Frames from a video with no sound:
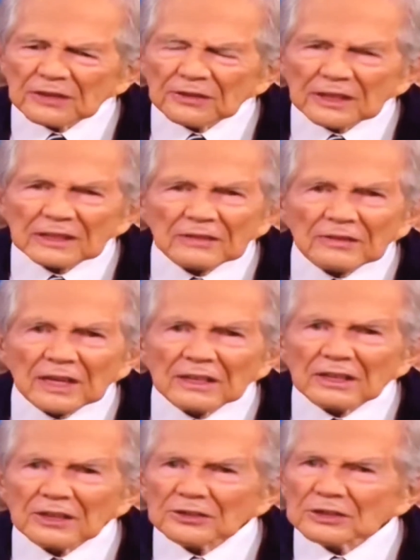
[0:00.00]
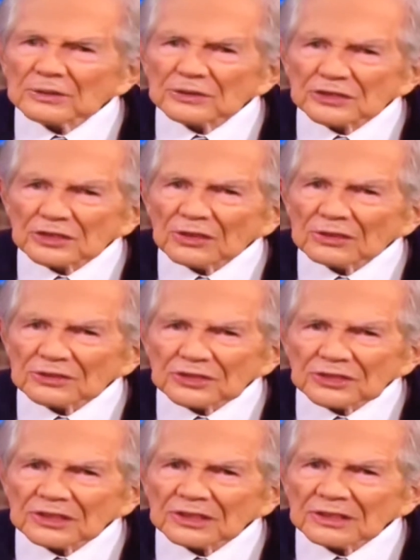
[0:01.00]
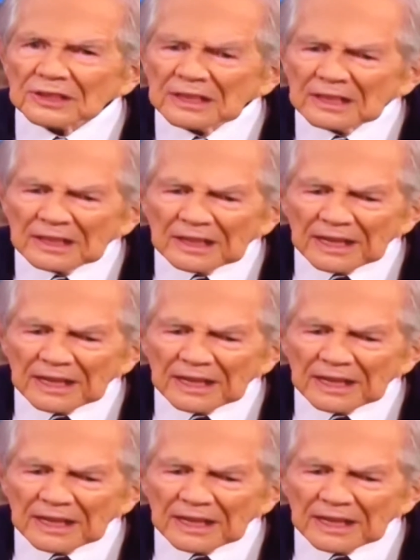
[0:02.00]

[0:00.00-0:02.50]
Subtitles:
They think they've got it loaded with salt and sugar,